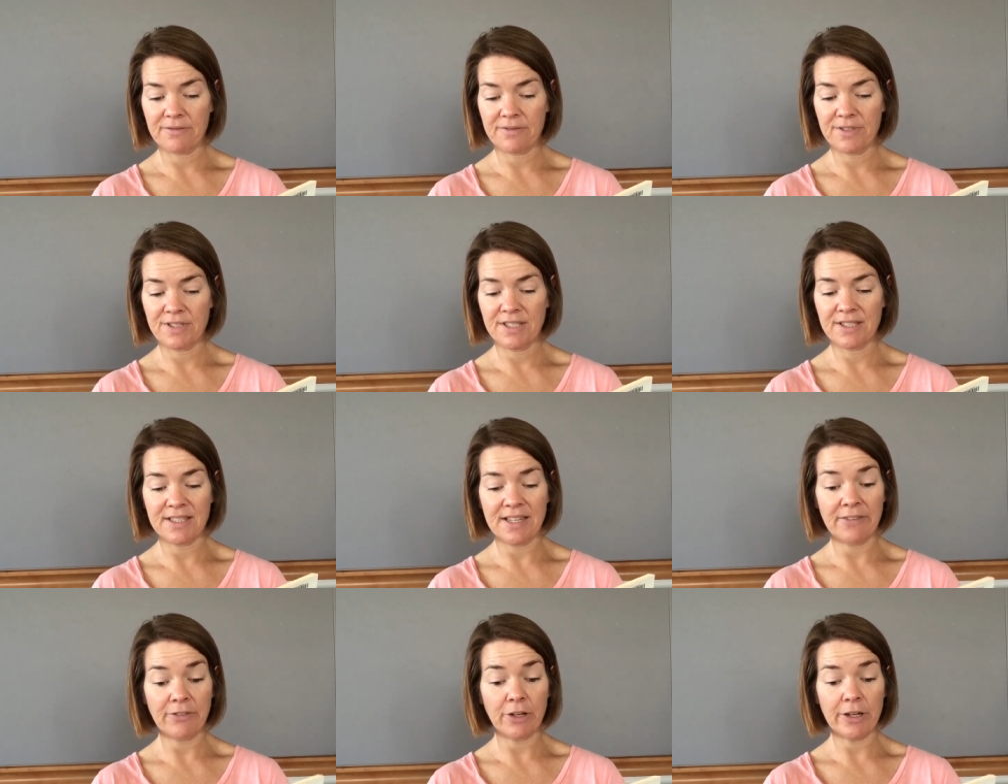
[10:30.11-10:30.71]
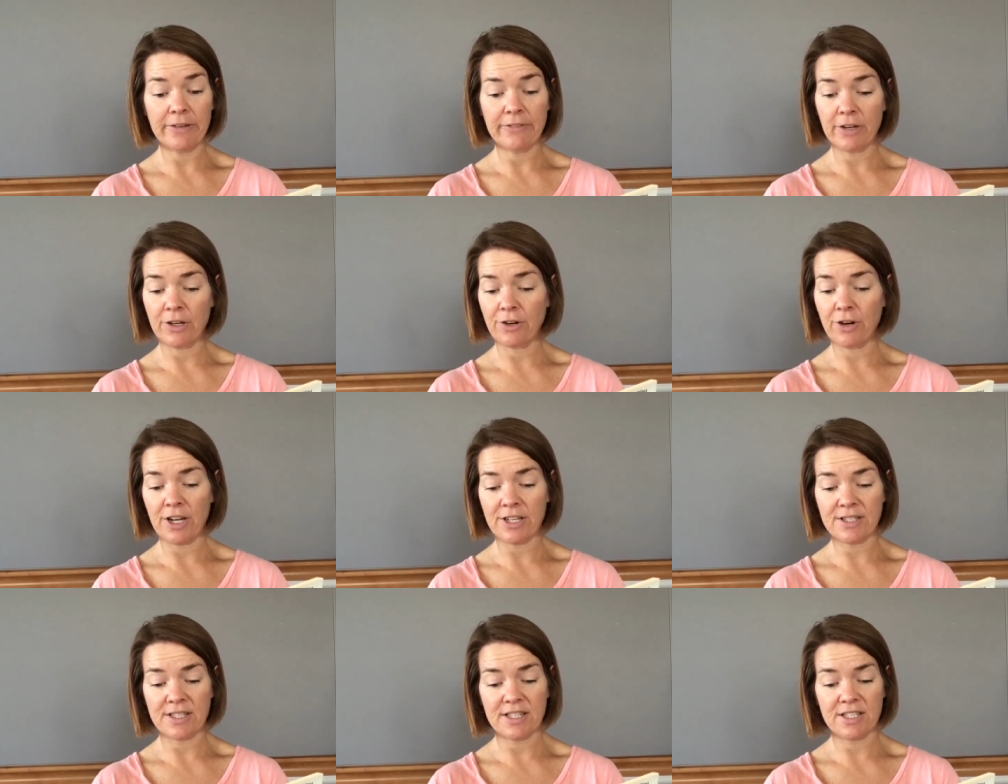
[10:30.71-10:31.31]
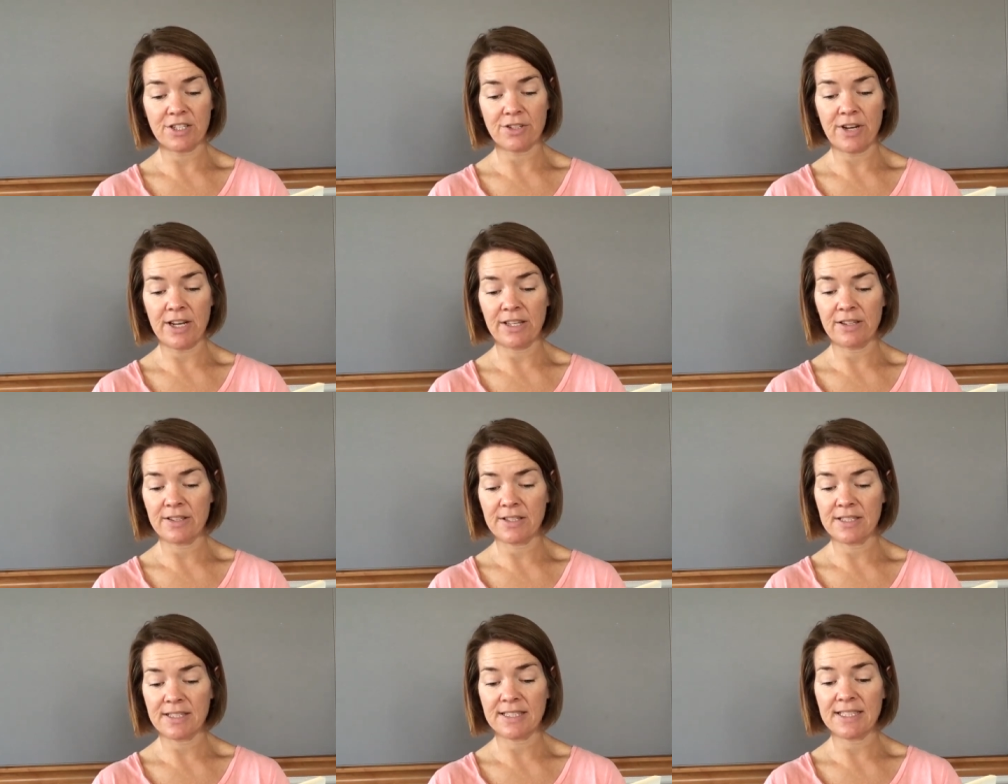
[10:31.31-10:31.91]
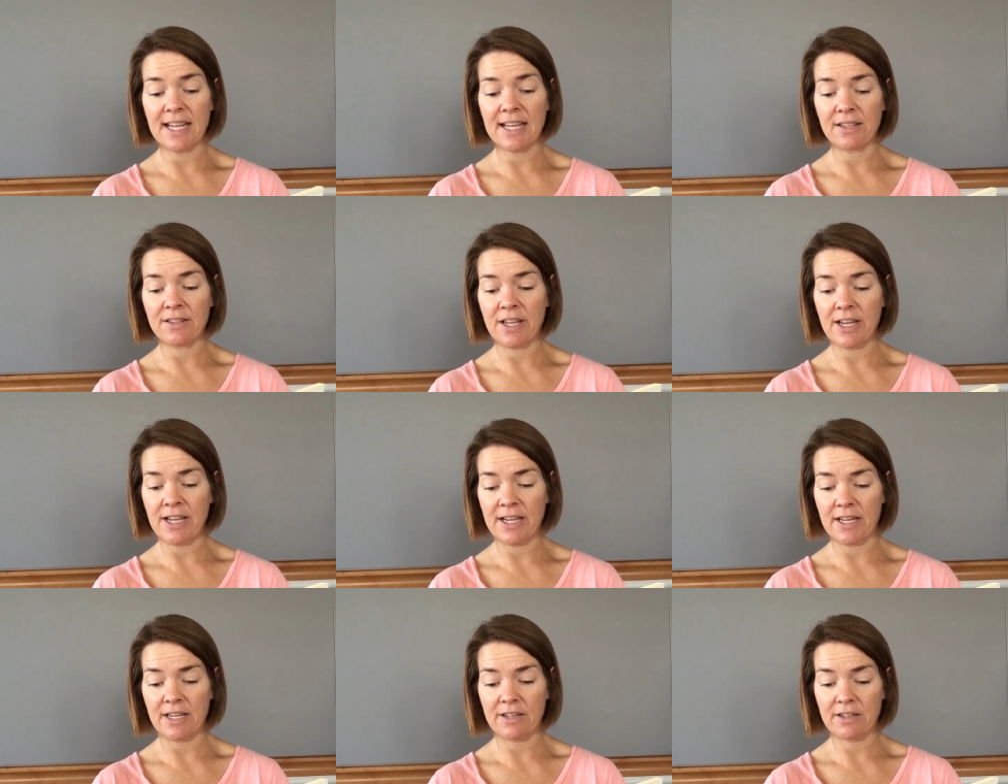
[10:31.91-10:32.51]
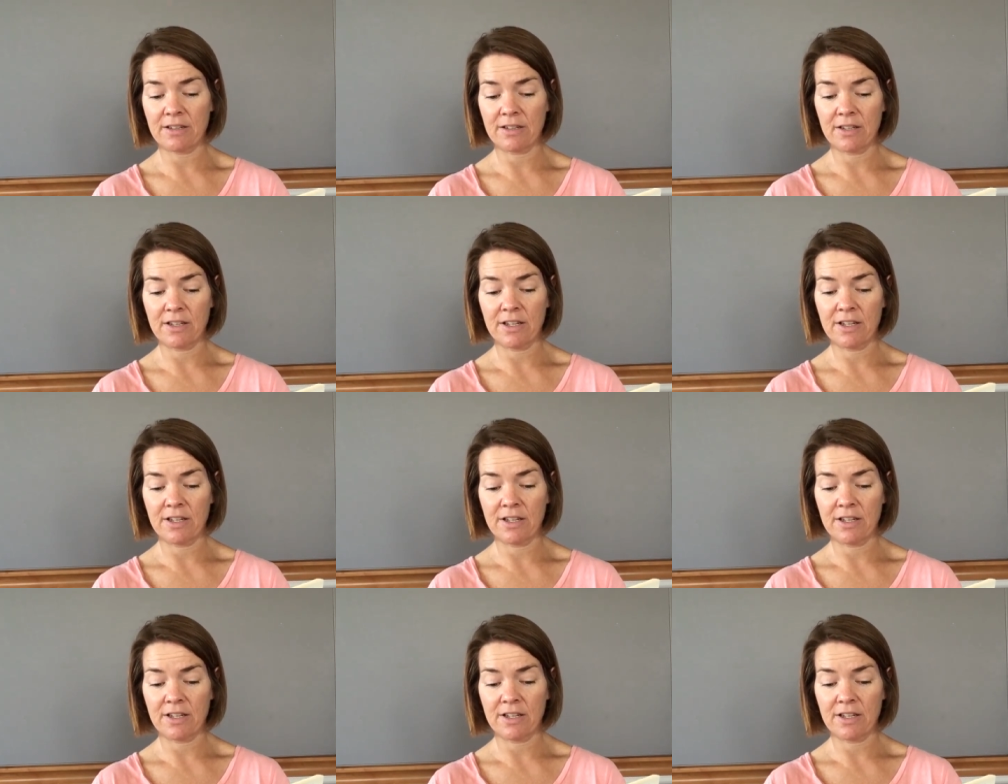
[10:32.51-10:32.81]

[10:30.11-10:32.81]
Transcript: She's never even crossed the straight, state line.